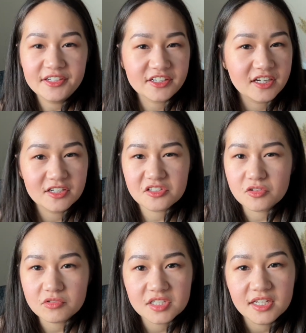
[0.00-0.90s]
you're going to
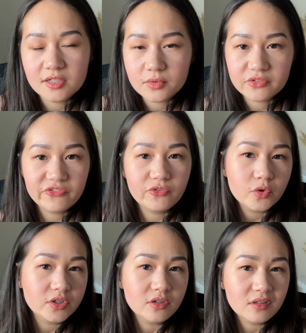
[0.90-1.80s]
associate it with
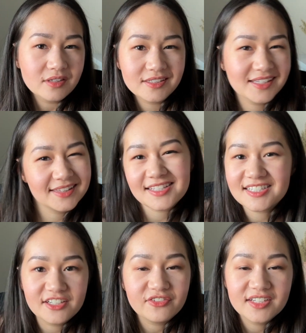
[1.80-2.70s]
foil and like the
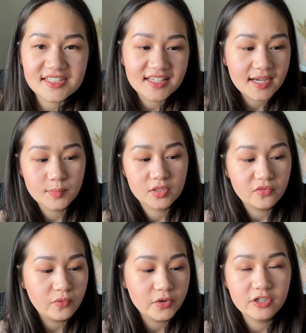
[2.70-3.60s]
stiffness that comes with
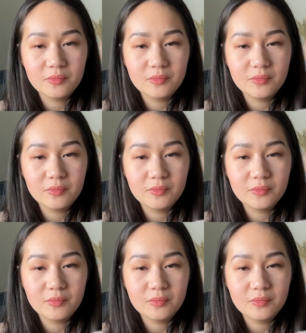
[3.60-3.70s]
foil,